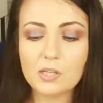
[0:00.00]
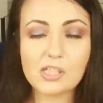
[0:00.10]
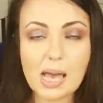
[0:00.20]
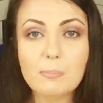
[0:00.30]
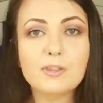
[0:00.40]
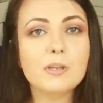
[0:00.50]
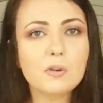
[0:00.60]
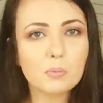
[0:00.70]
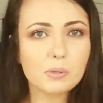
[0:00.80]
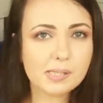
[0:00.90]

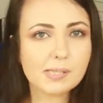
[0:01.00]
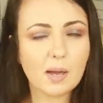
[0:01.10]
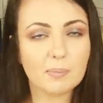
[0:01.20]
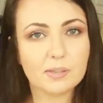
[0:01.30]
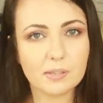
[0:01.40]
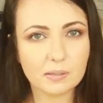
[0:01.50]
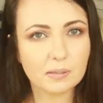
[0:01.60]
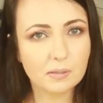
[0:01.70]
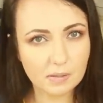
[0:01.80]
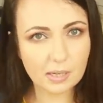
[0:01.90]
something with
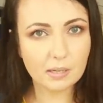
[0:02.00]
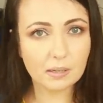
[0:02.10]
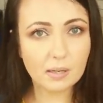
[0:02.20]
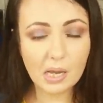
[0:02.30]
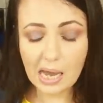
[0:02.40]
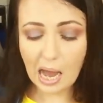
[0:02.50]
something, really.